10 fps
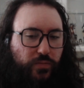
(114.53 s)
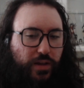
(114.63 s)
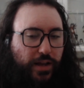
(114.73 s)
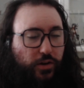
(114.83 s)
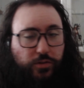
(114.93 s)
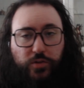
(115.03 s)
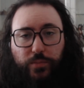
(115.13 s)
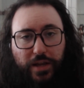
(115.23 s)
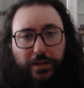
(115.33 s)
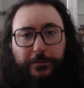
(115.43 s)
I don't know, to
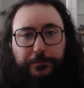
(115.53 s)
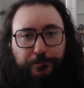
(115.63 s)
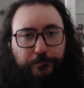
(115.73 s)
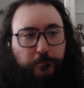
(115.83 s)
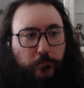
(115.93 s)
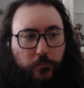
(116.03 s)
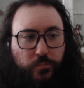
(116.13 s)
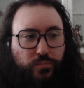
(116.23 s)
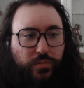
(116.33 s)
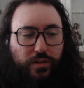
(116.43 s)
me,
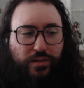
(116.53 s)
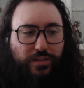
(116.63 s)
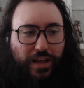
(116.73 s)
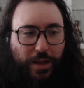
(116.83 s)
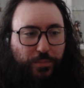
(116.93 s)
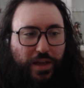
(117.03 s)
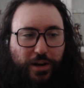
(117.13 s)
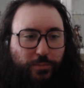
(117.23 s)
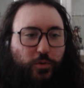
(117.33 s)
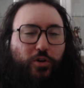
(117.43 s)
I'm
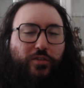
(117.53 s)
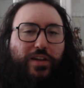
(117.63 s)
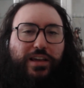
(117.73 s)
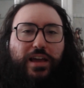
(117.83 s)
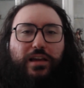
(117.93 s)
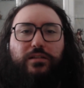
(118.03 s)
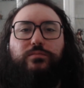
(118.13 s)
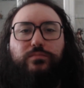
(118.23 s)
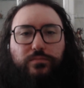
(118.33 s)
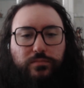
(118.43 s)
getting more of like a
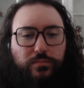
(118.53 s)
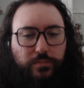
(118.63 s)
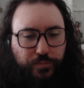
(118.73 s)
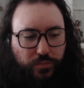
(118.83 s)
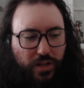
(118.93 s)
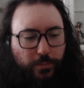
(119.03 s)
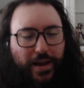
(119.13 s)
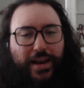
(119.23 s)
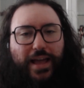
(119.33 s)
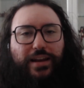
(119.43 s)

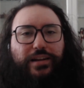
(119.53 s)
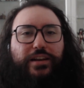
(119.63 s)
banana